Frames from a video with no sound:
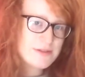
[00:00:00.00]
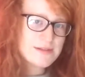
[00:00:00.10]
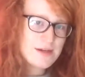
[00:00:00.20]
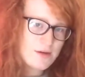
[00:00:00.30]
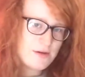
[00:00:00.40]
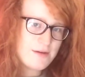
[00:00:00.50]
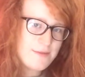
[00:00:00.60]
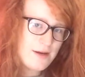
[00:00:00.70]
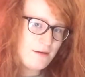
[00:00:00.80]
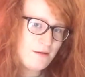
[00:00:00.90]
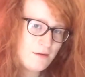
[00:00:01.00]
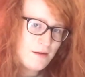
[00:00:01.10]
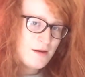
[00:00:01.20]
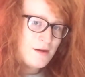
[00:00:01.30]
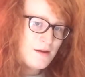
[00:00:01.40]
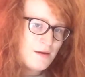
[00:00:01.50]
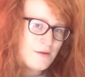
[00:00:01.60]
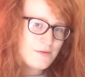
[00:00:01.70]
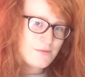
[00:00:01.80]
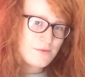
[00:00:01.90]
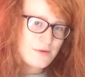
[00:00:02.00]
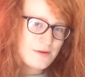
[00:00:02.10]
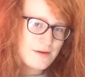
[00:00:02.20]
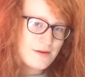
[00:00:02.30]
and it's like you need a middle, you